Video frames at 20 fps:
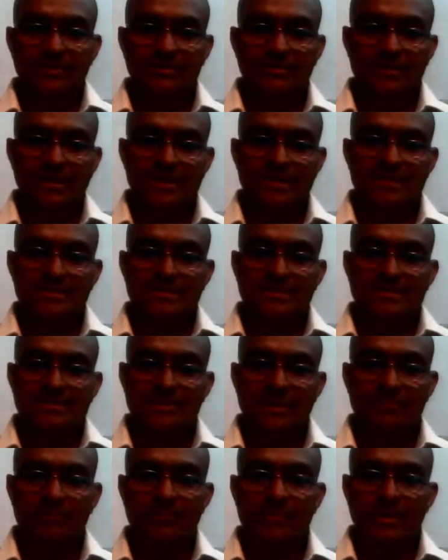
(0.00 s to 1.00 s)
that
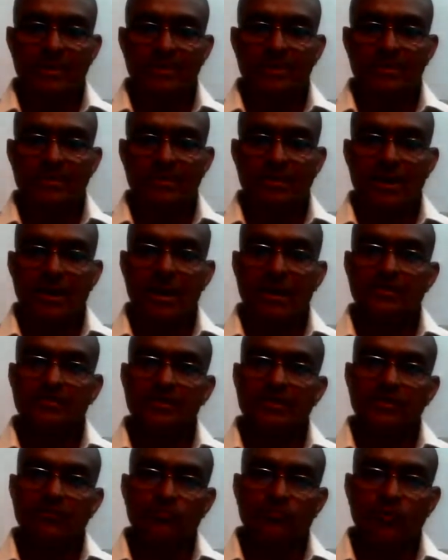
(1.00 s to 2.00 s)
some may
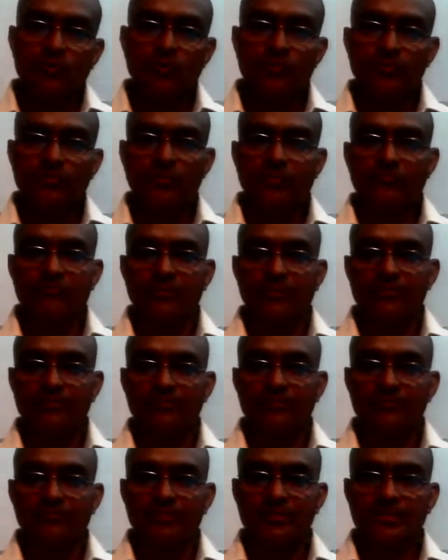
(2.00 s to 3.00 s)
on their own prefer
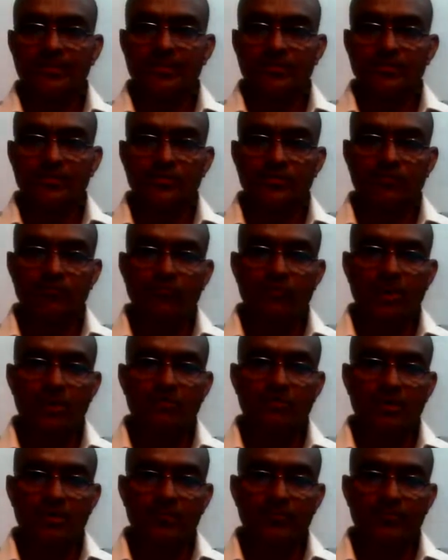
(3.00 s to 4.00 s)
to
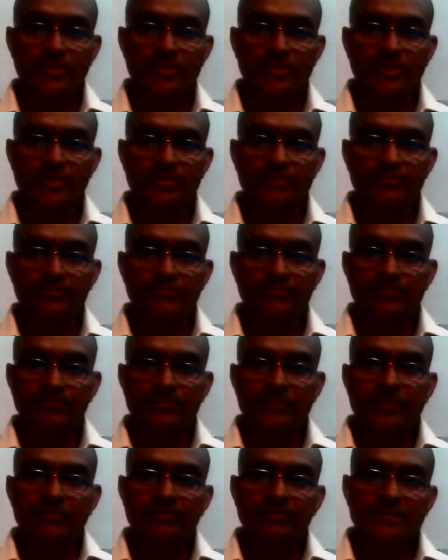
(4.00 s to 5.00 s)
form company
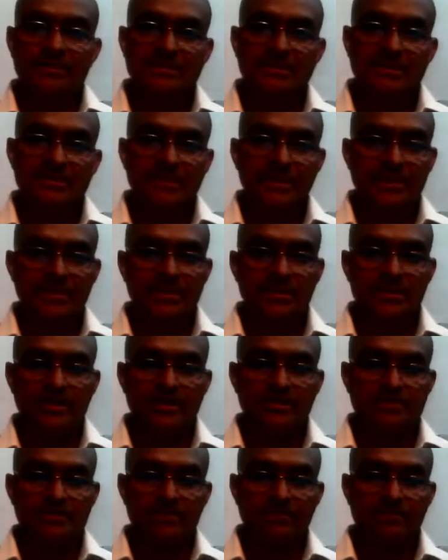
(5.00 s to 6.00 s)
business
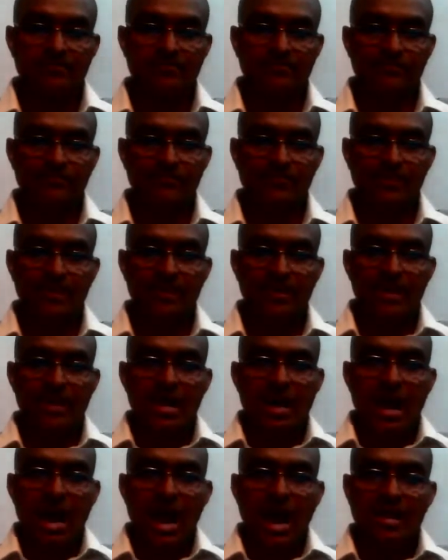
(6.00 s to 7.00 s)
entities.
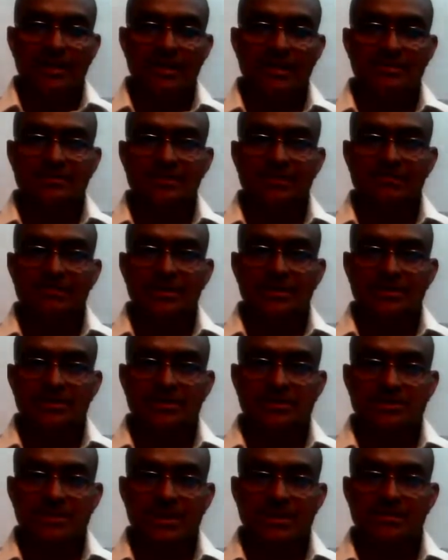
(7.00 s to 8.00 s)
Under some
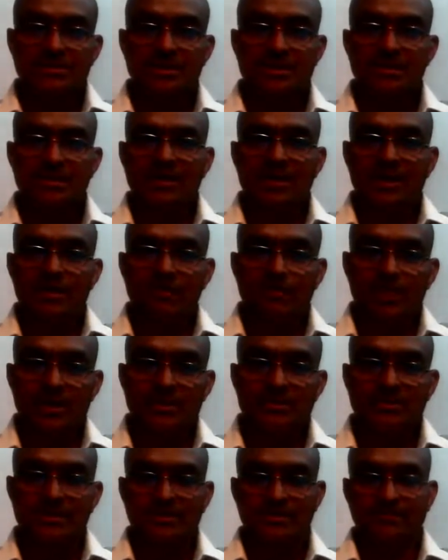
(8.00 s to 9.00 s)
legislation
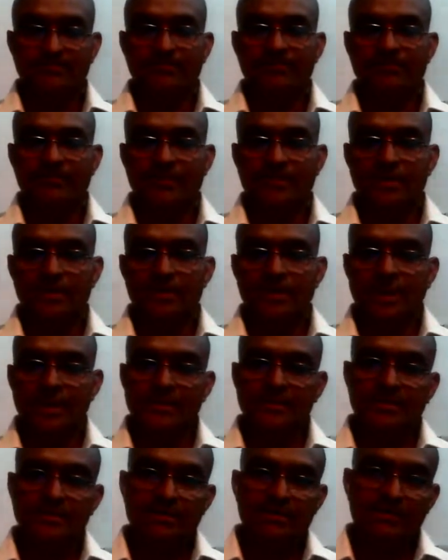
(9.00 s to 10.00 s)
compulsion
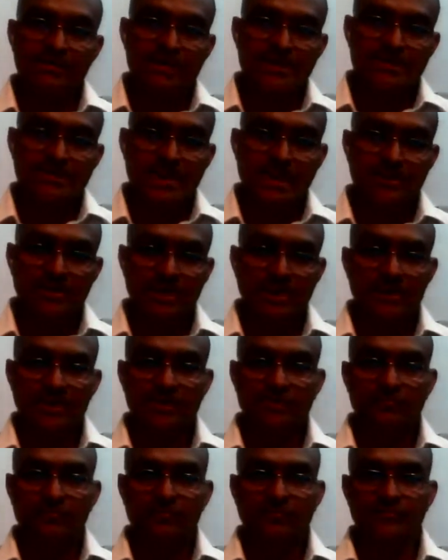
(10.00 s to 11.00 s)
like the Companies Act
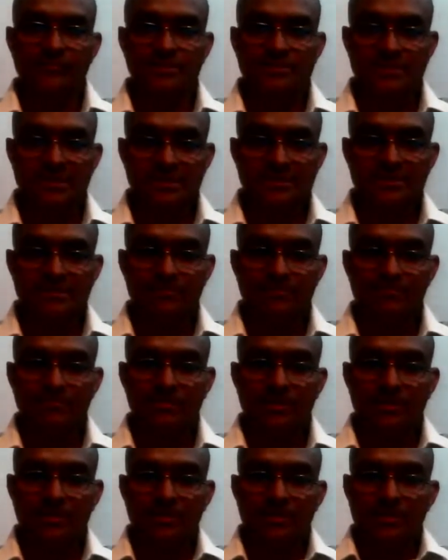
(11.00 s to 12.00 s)
1956,
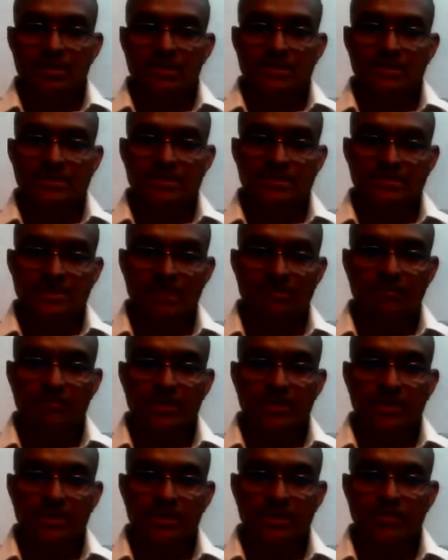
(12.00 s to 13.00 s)

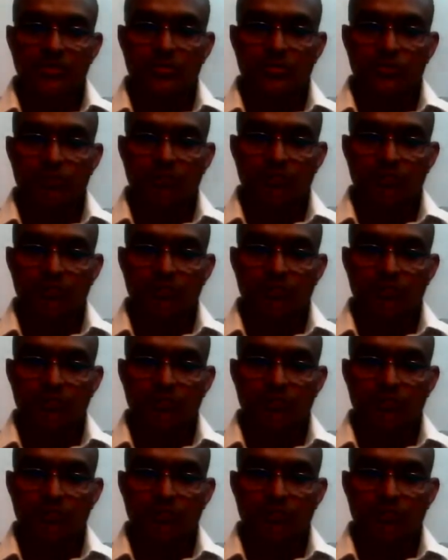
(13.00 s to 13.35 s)
some need to